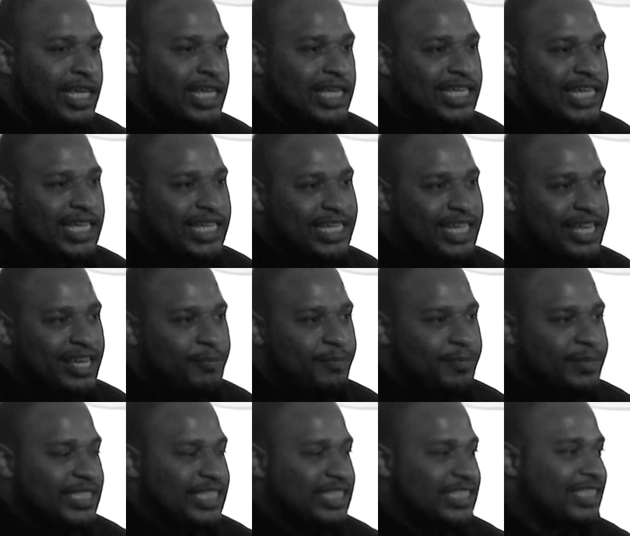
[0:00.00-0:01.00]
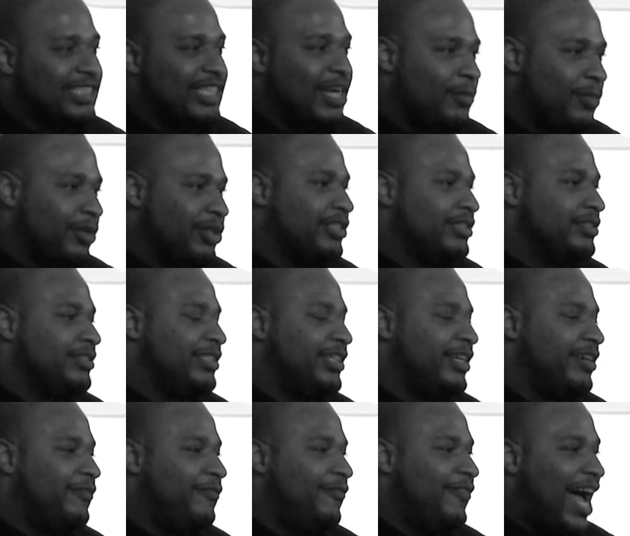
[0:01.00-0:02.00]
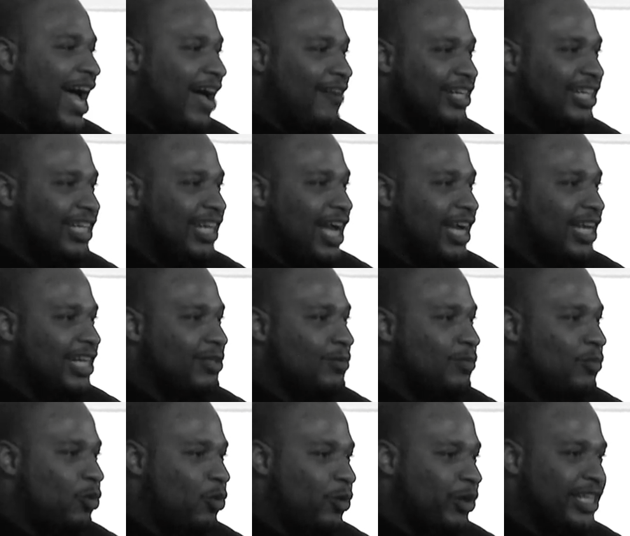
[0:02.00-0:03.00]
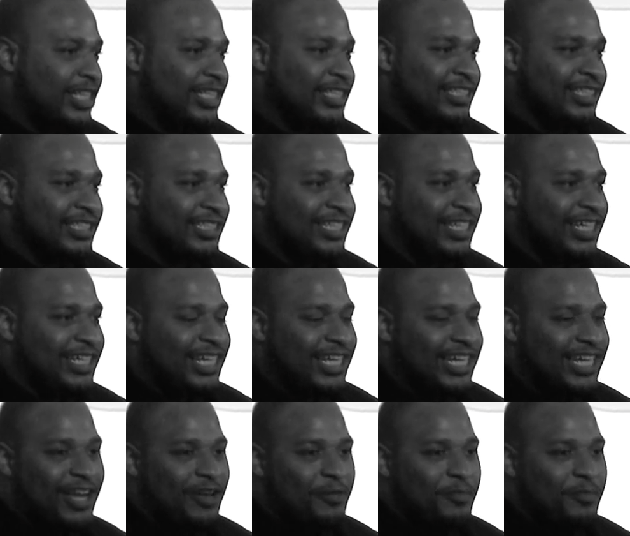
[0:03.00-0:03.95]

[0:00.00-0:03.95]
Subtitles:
getting up in the summer at 5 o'clock in the morning. And I